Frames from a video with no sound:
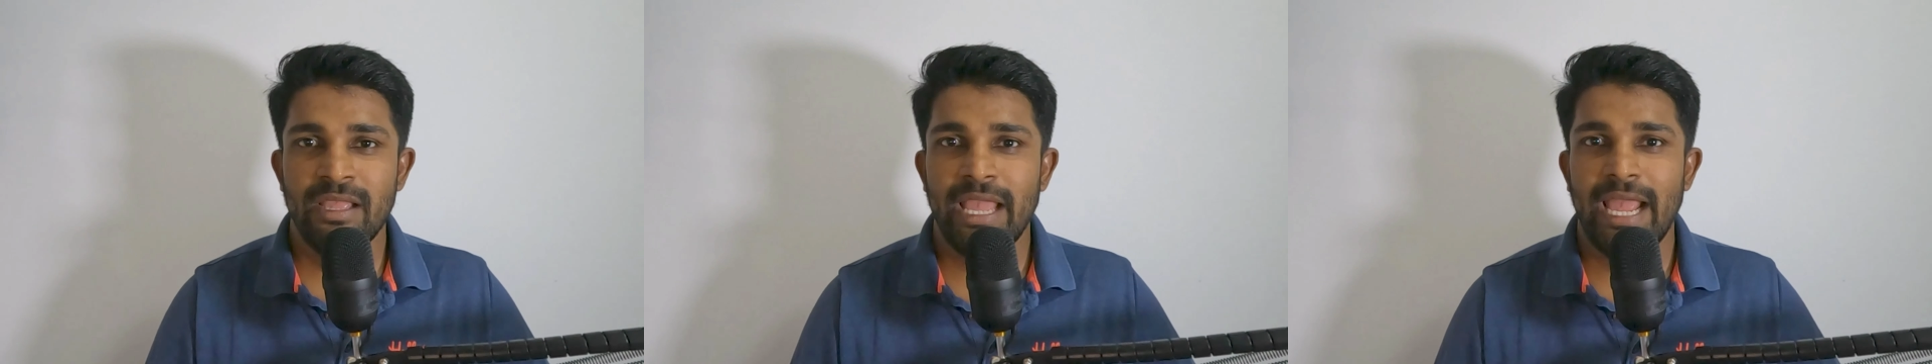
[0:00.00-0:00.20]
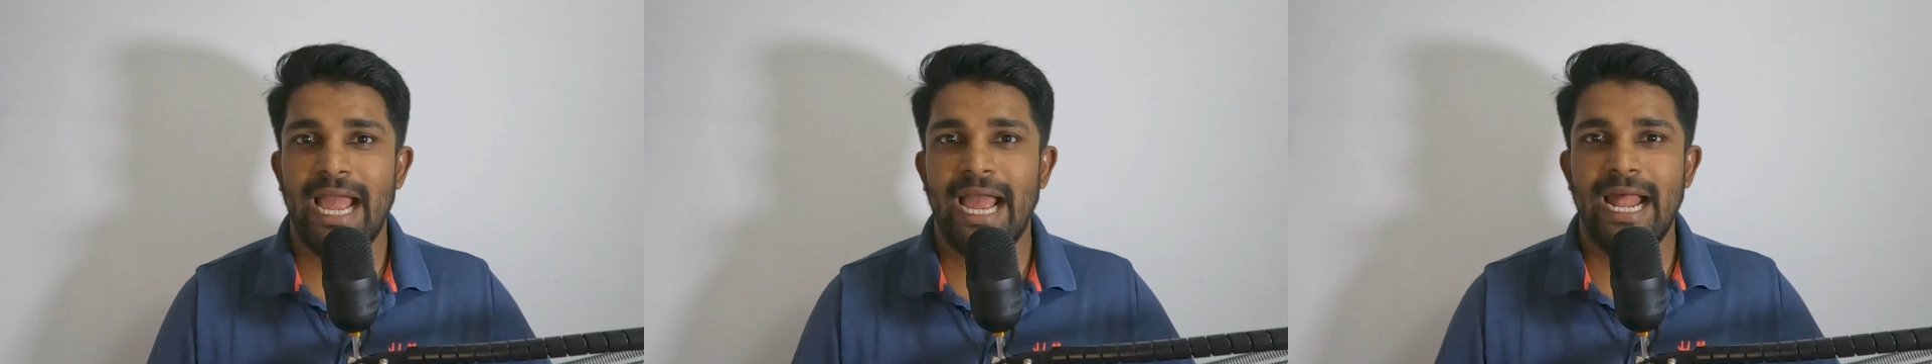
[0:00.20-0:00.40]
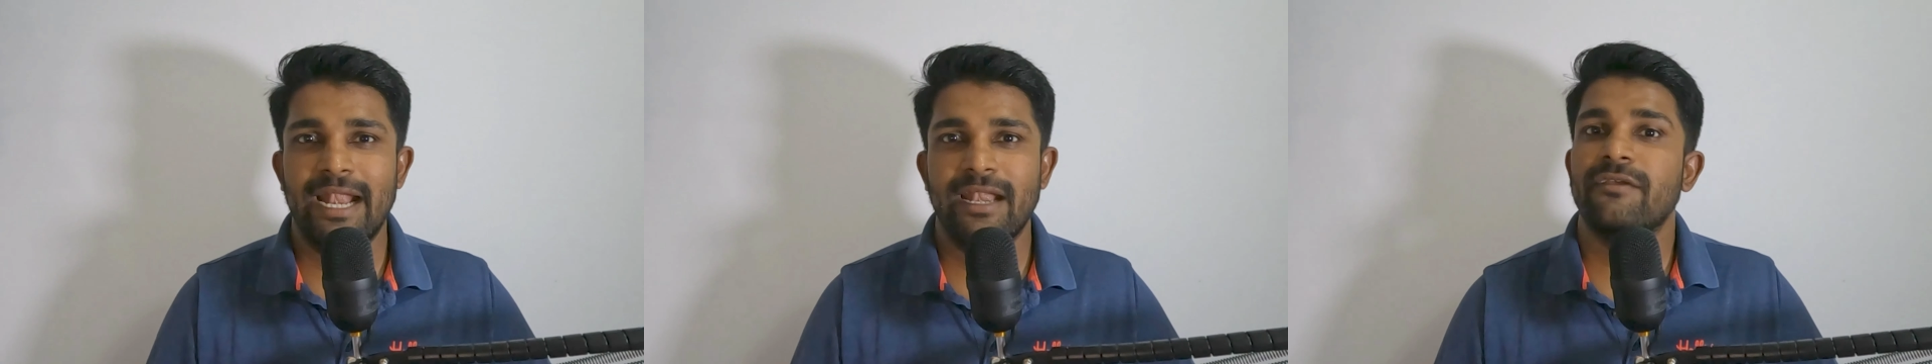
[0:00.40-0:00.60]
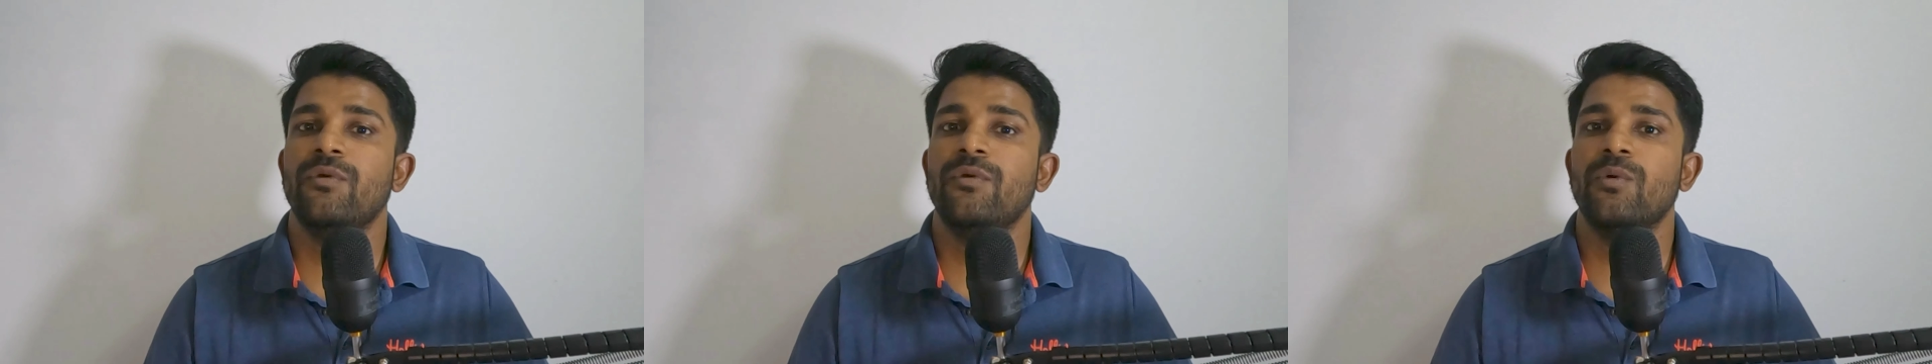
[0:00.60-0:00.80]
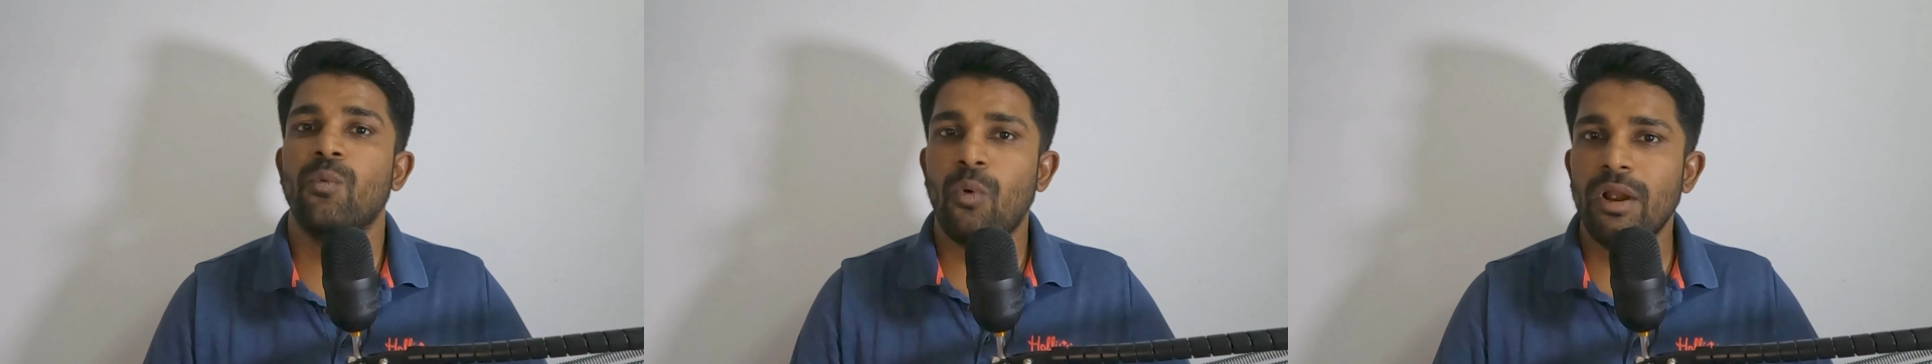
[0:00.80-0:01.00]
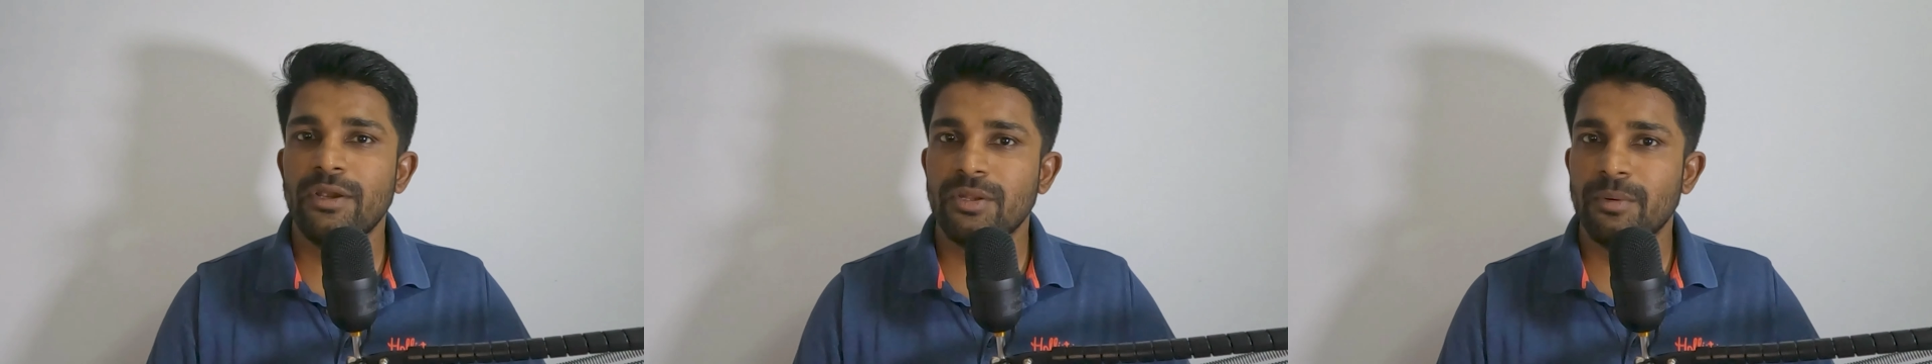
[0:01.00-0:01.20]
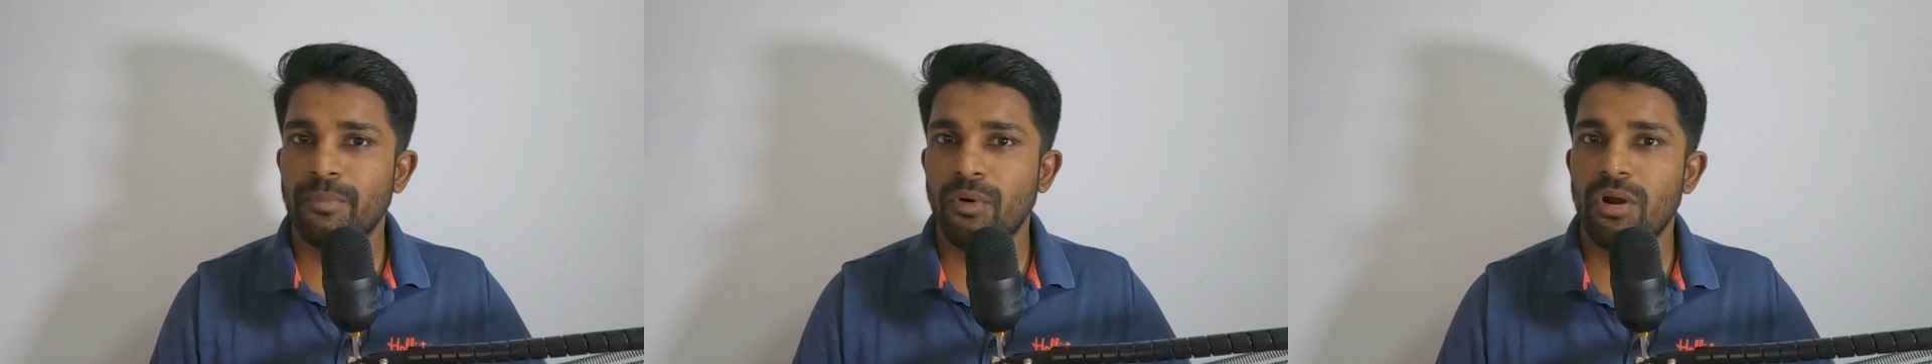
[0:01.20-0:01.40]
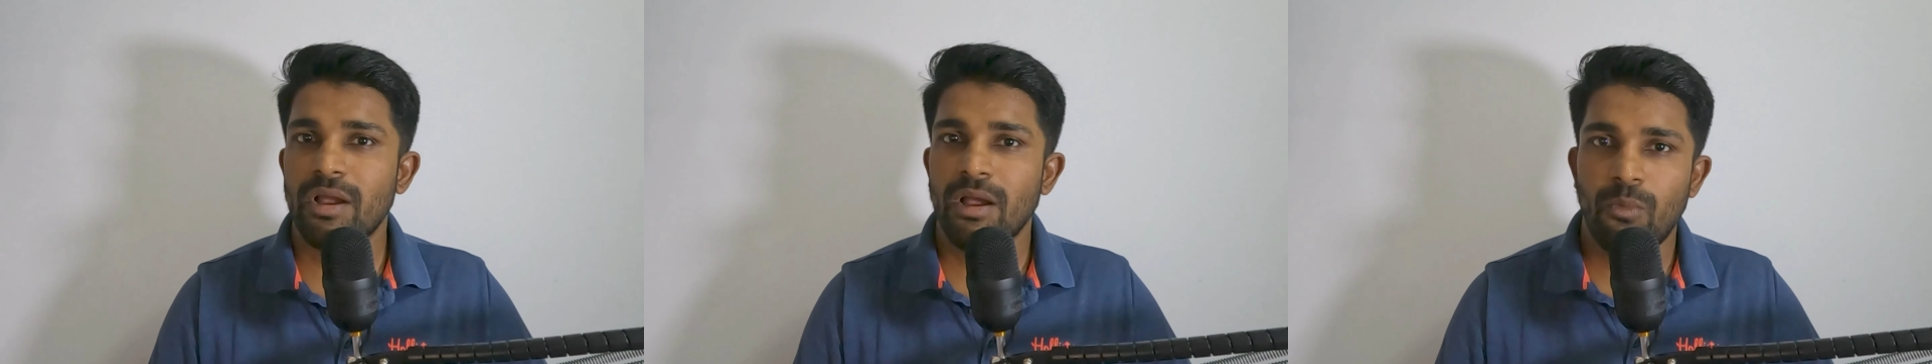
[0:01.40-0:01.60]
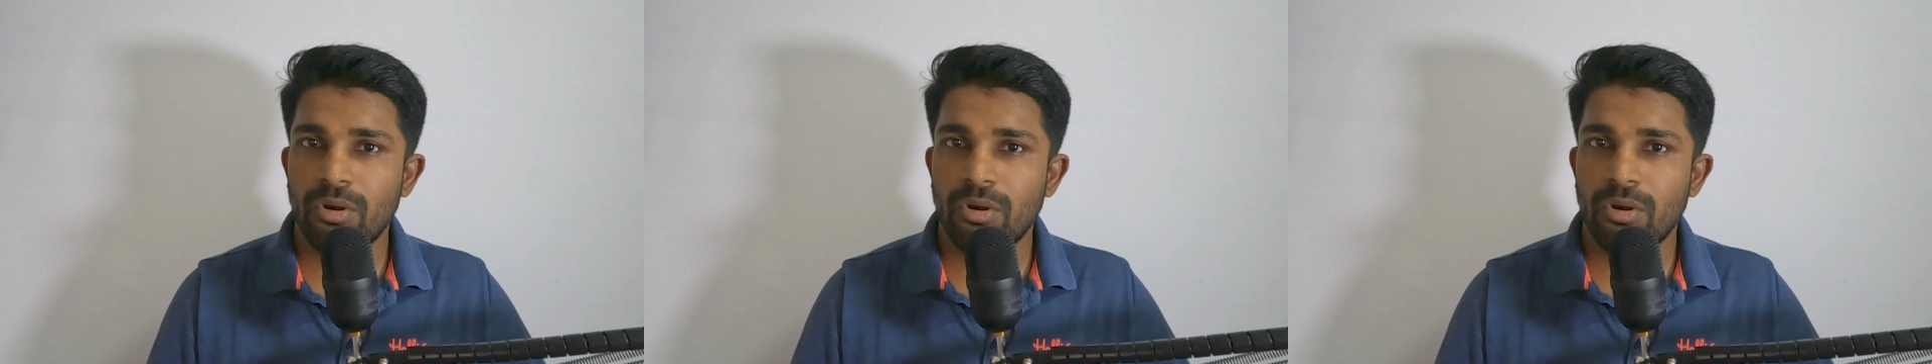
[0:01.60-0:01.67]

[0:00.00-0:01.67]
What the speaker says: And if you want to book a